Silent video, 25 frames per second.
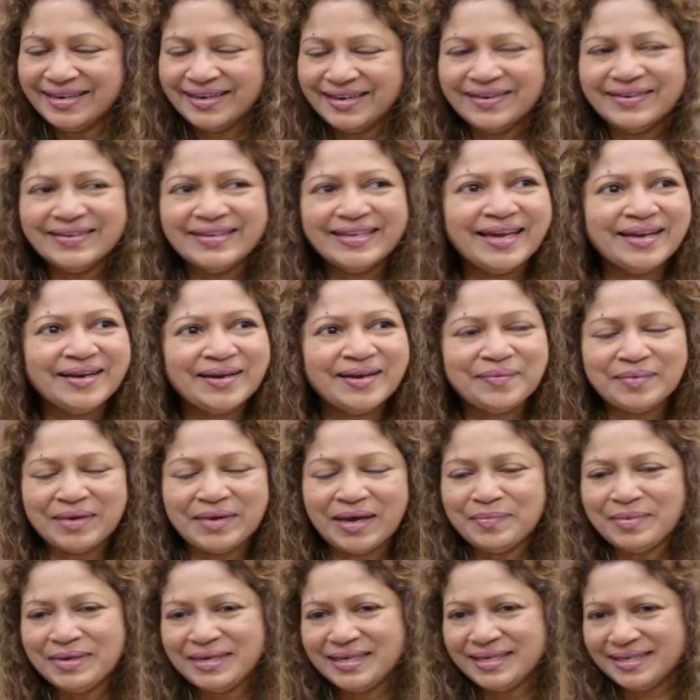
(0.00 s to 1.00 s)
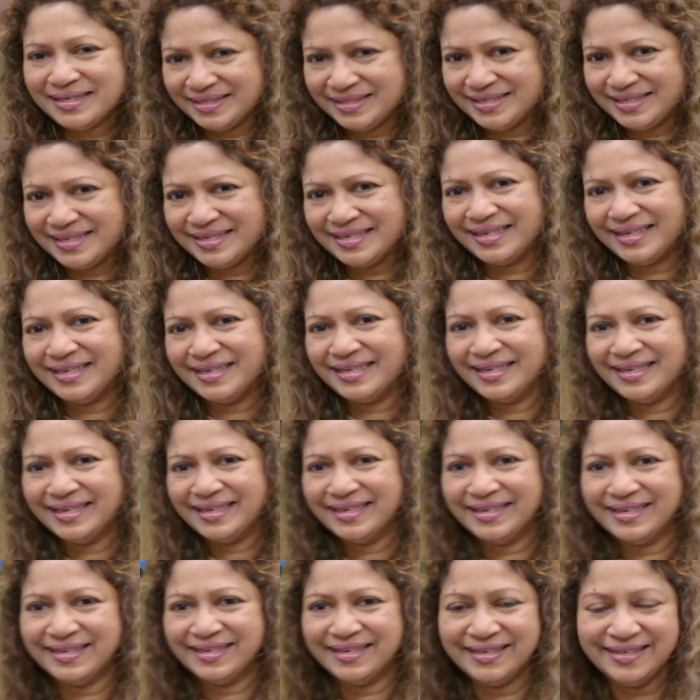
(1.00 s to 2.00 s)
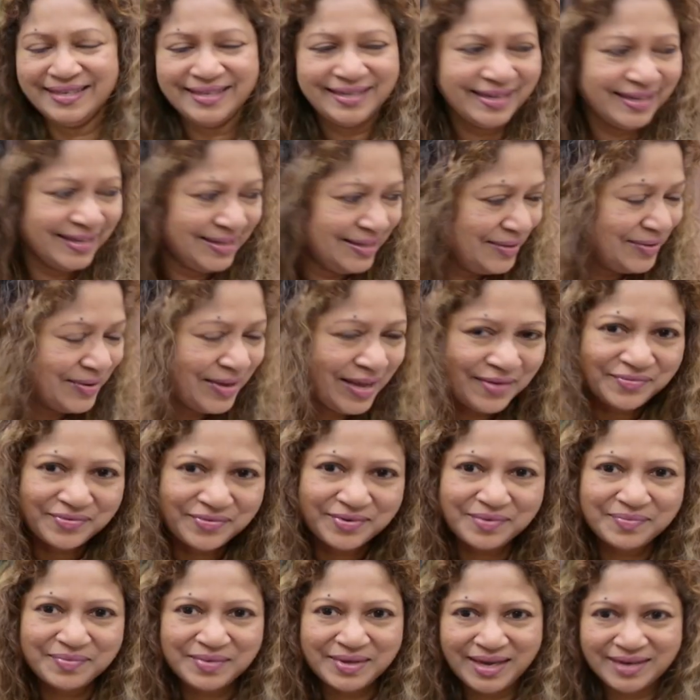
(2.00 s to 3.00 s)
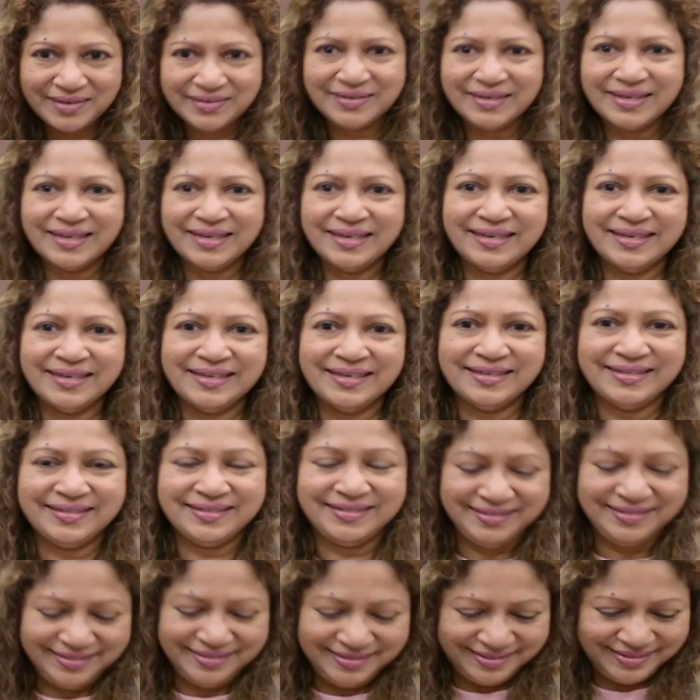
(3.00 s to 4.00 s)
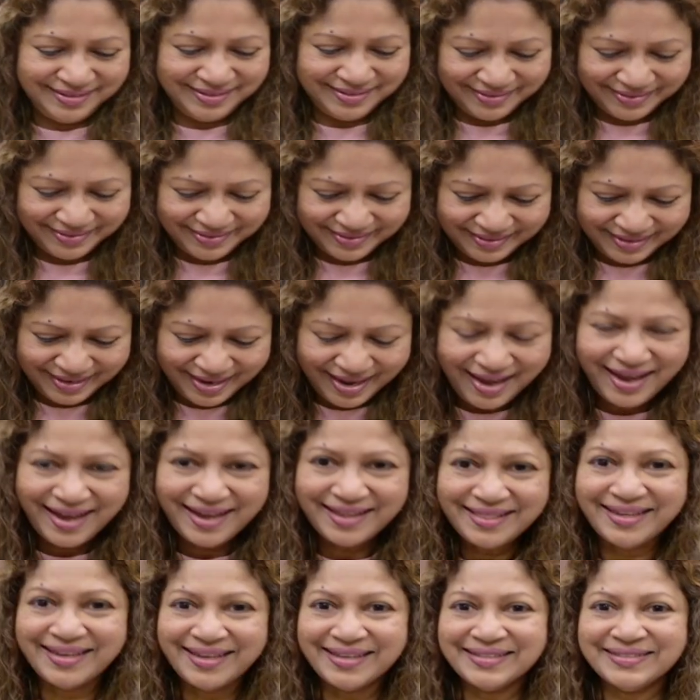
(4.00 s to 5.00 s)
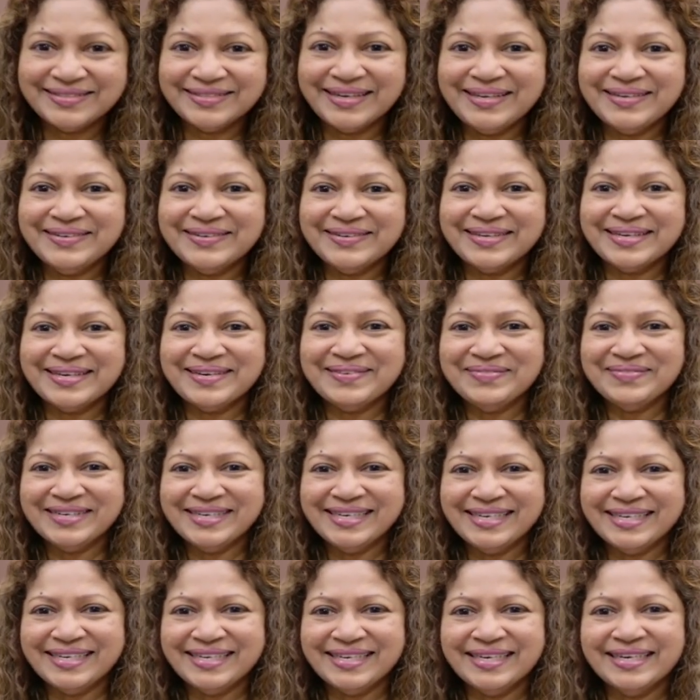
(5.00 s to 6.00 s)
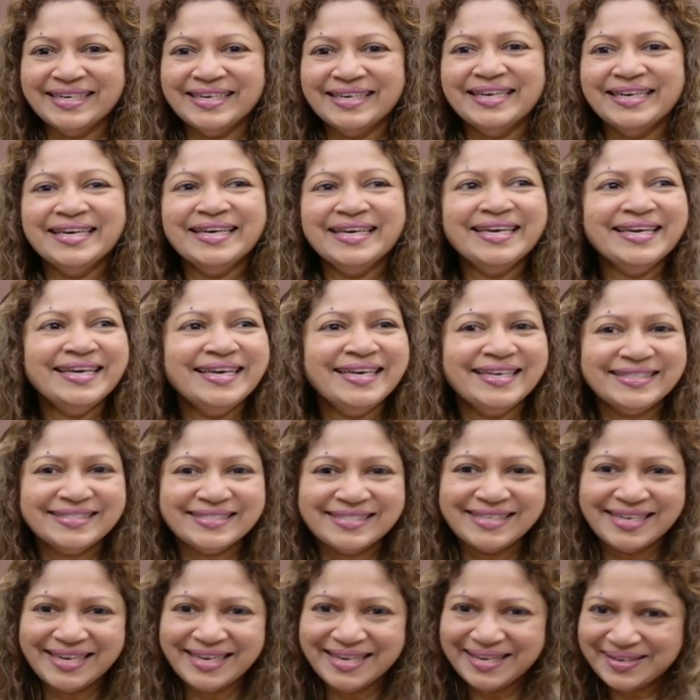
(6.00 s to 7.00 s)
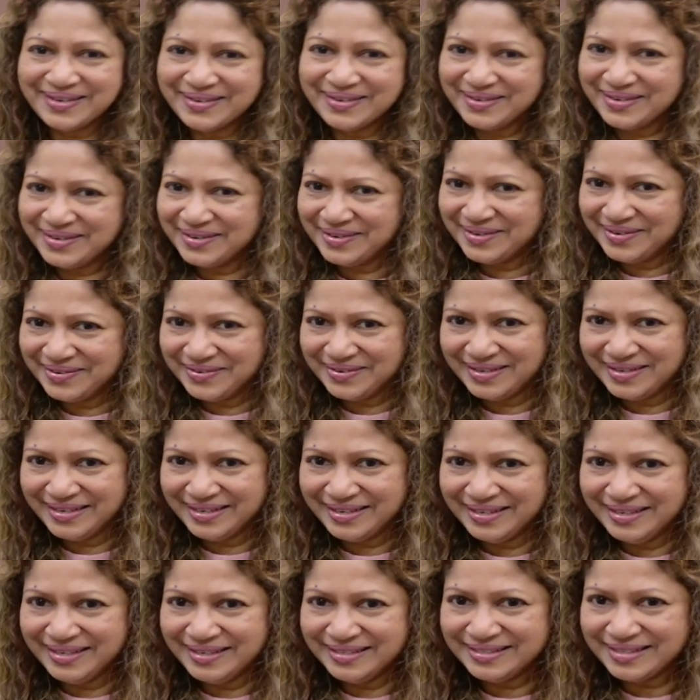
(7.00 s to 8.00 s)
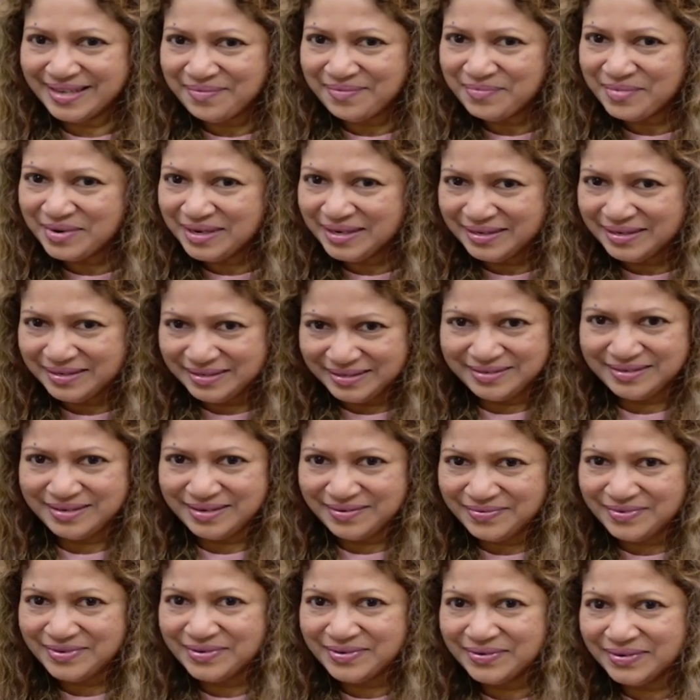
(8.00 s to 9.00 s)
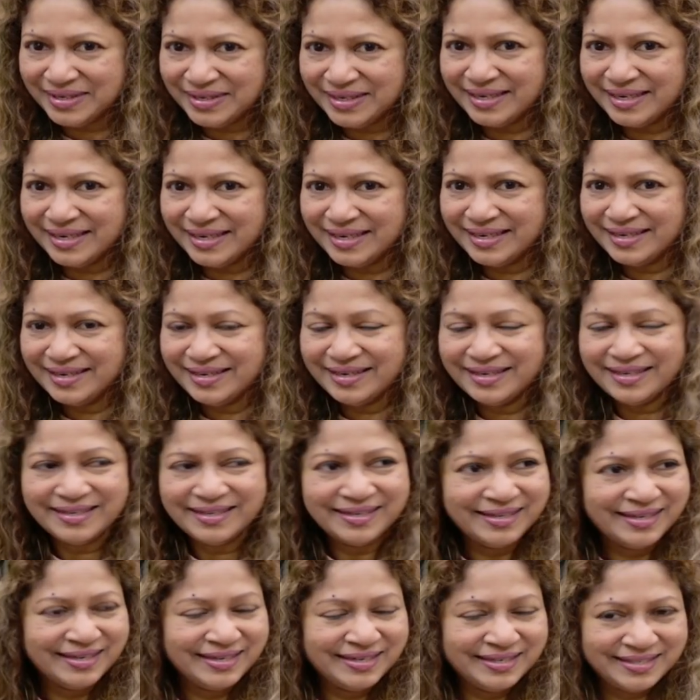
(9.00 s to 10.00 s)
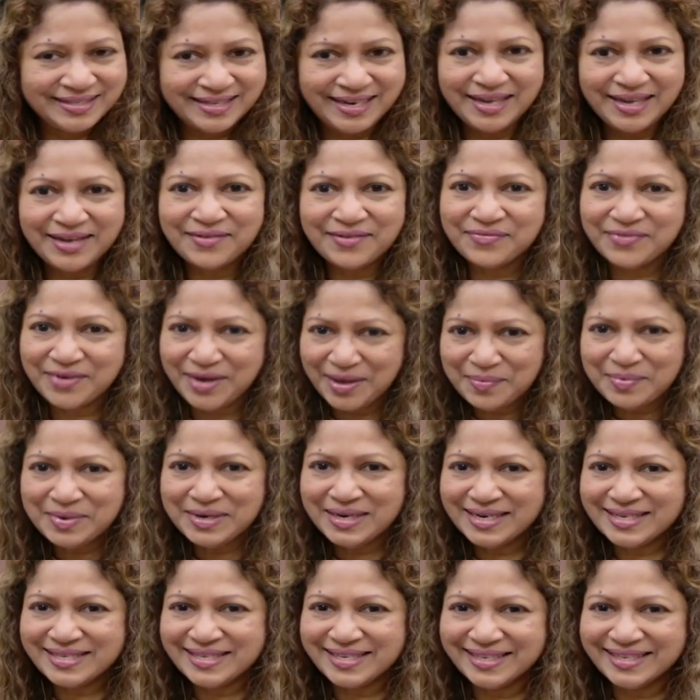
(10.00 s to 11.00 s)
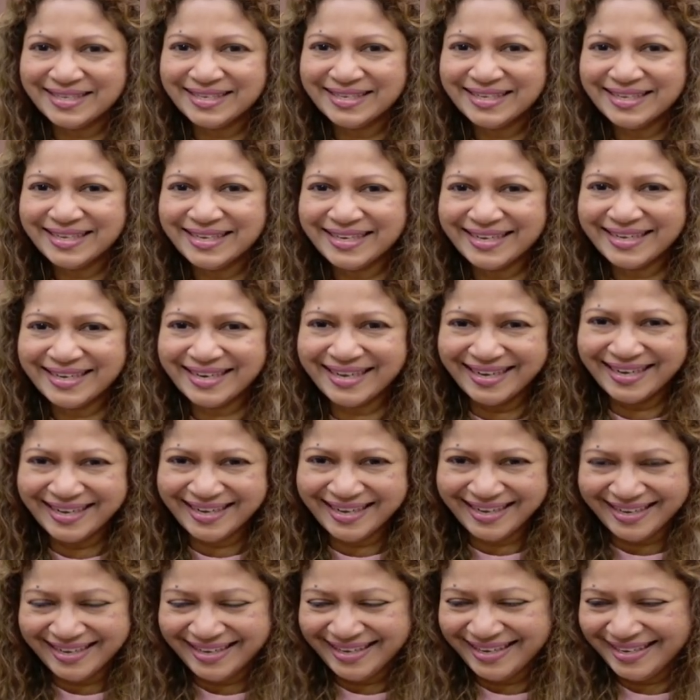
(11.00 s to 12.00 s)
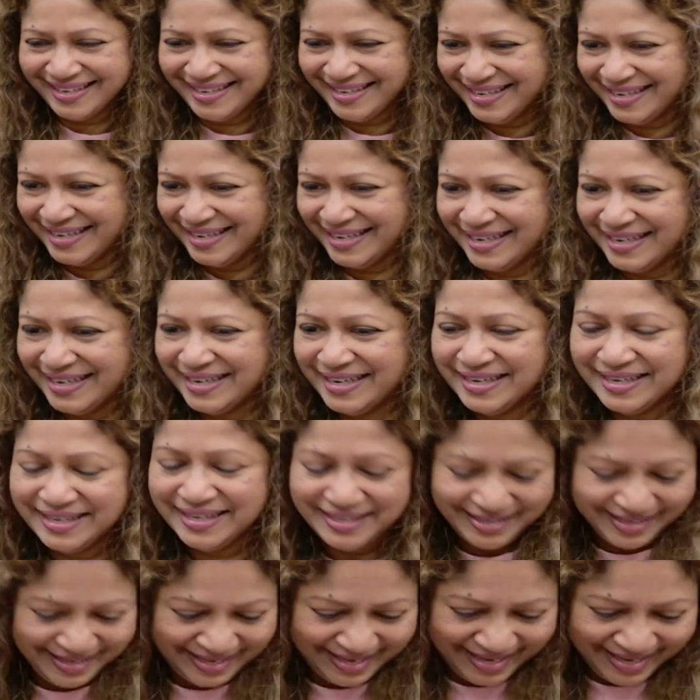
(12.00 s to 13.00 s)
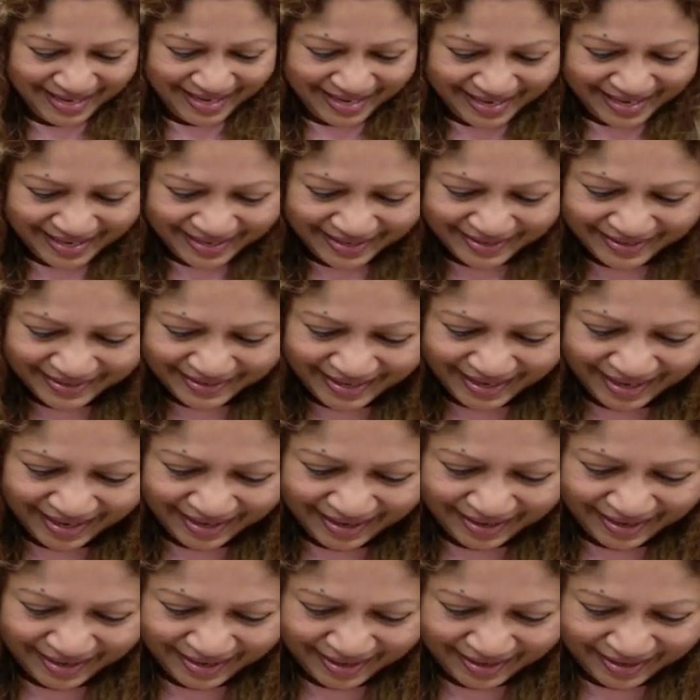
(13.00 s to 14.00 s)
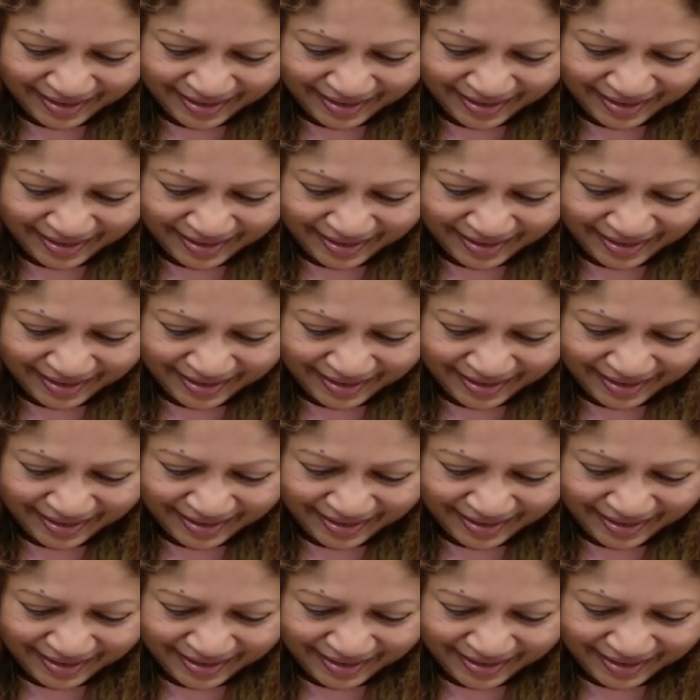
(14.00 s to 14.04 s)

Yeah, no, I mean yesterday. Yeah, you came from there today. Good. Ah, that's why you came early. It's like somebody drove you here. It's like 5 minutes. Yeah. Okay.